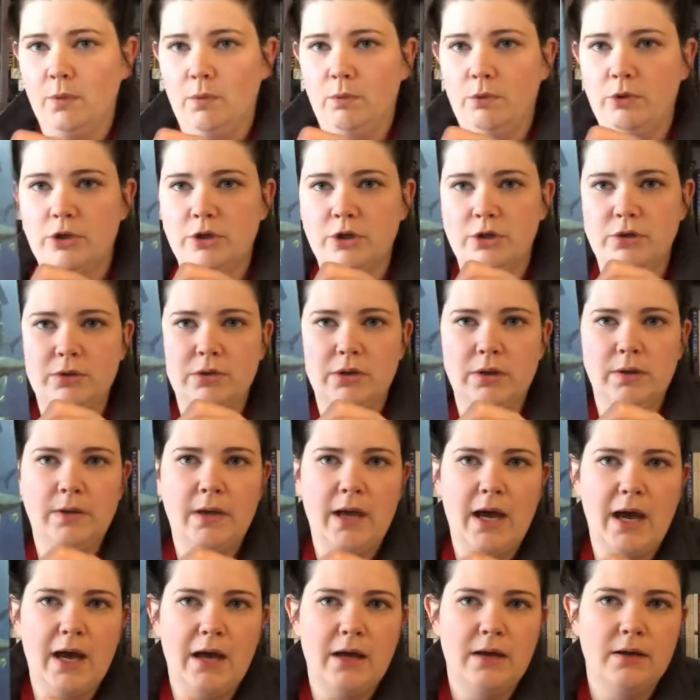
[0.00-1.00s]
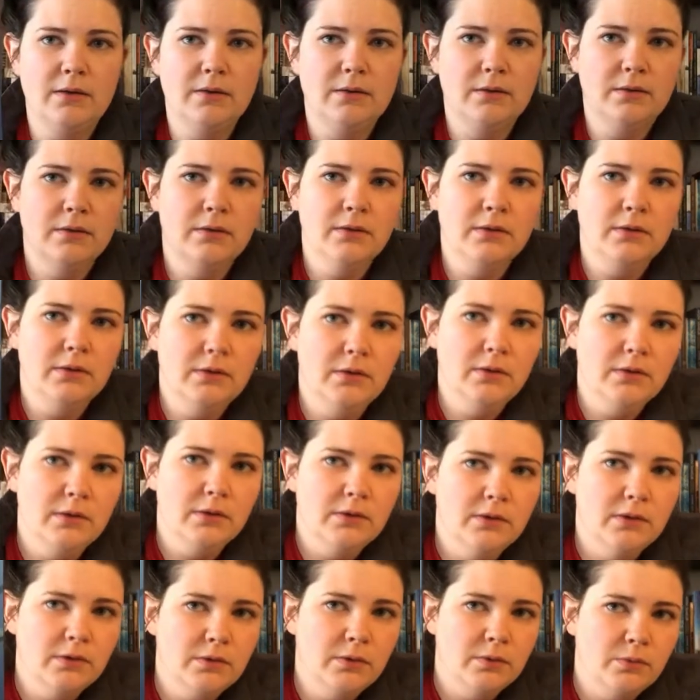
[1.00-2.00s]
Would you do that?
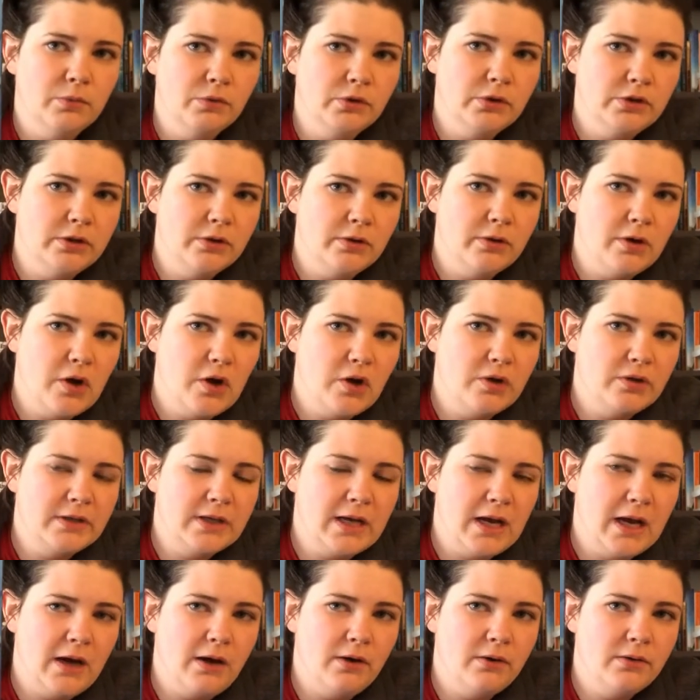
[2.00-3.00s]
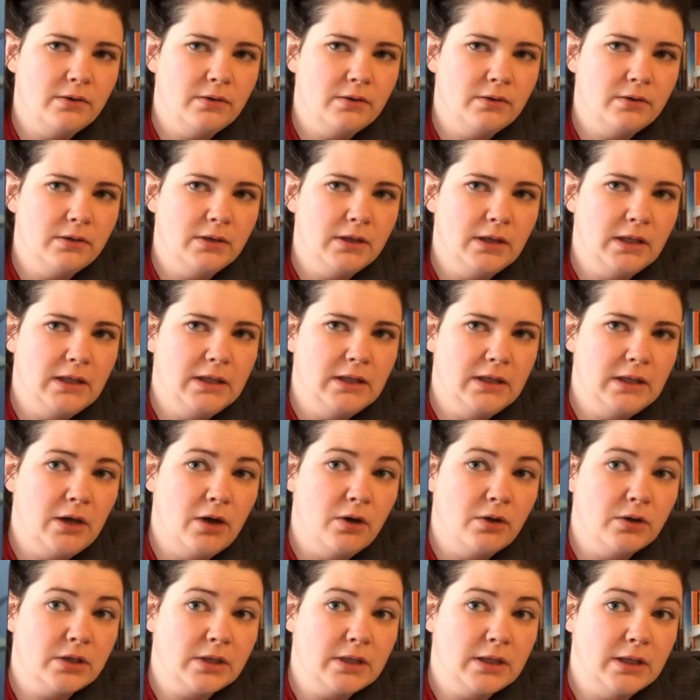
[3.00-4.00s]
Would you go down in the
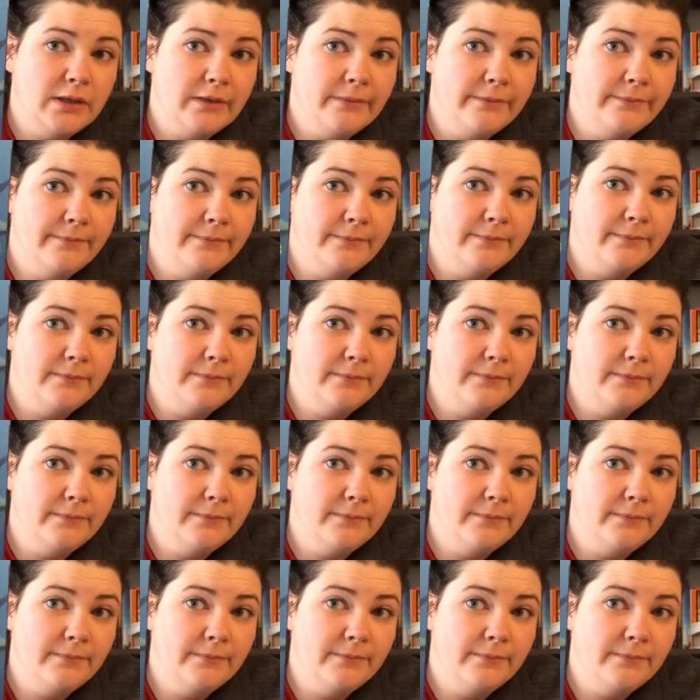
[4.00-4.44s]
ocean